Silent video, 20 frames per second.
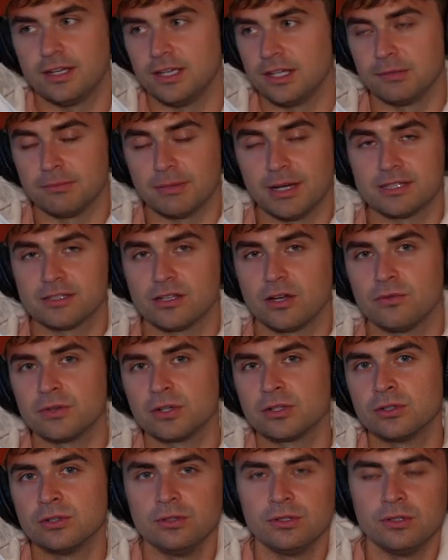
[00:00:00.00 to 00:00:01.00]
myself
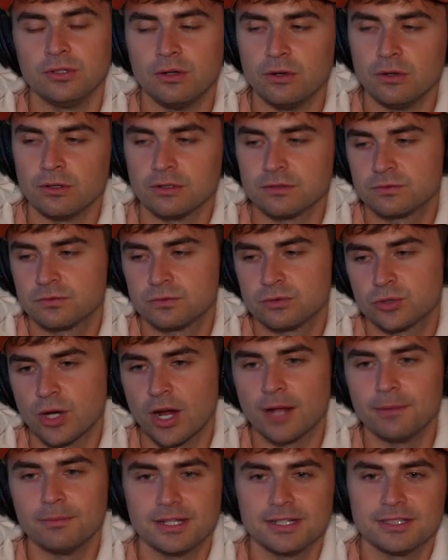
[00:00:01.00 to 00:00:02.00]
included, who has
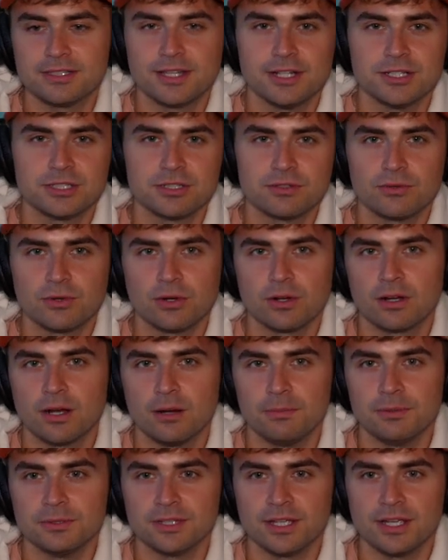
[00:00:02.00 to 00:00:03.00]
tried meditation for a
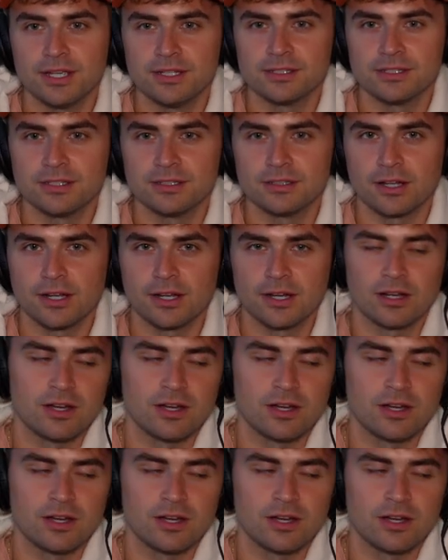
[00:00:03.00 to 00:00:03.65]
couple days and like,